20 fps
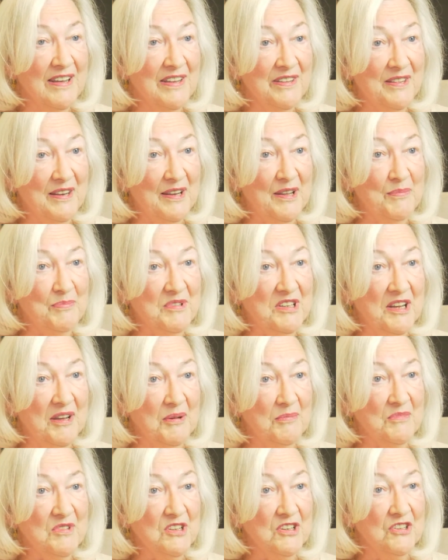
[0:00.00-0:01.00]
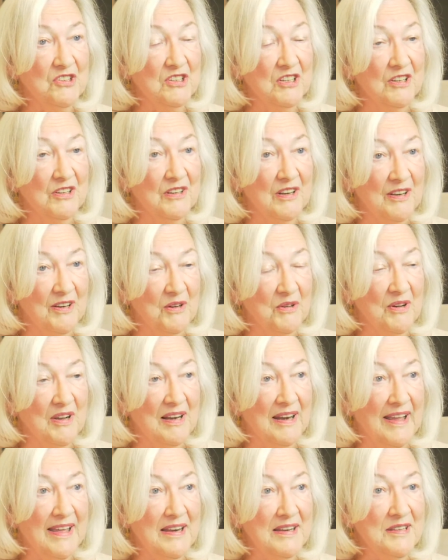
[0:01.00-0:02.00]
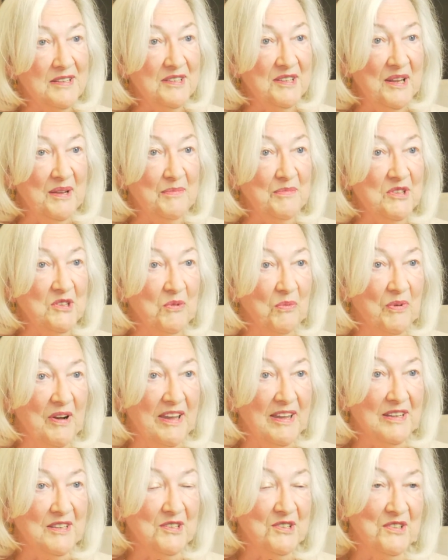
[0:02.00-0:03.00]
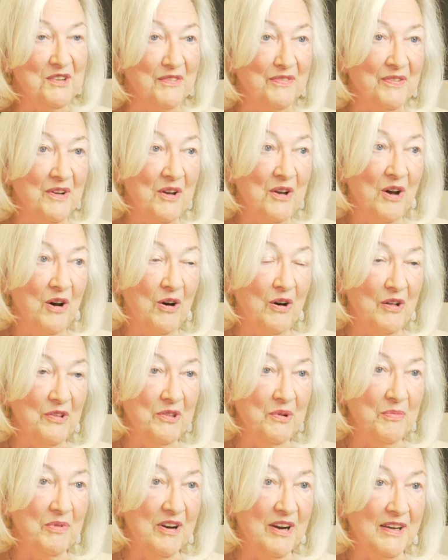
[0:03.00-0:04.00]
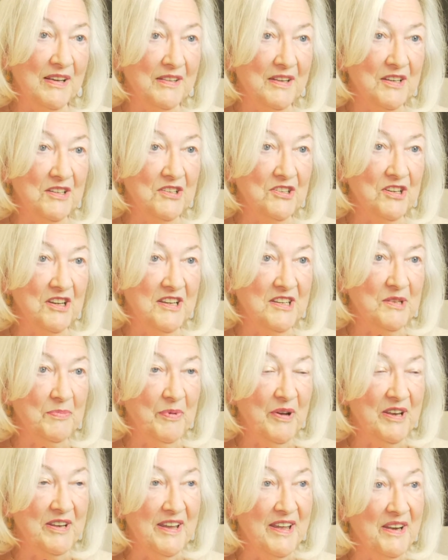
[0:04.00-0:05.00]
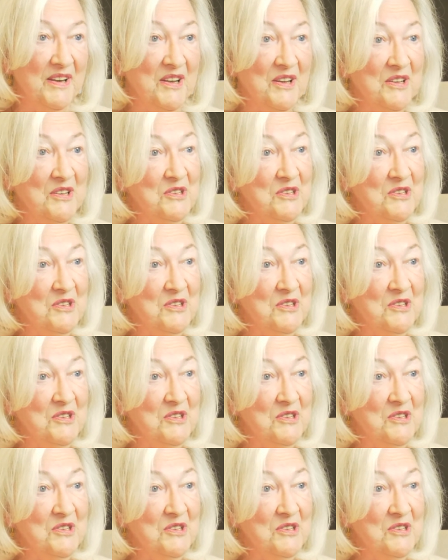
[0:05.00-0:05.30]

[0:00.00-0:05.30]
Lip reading: the Lib Dems are doing locally, and it seems a waste of all the work that she's put in.